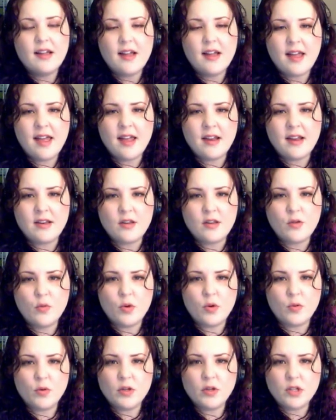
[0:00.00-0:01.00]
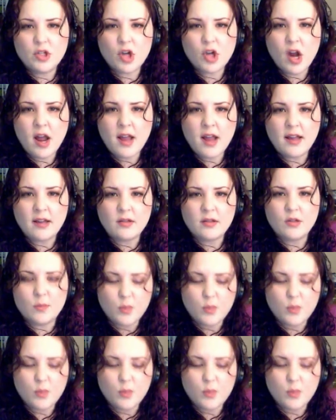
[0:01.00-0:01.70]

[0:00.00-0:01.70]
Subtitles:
and you weren't really trying to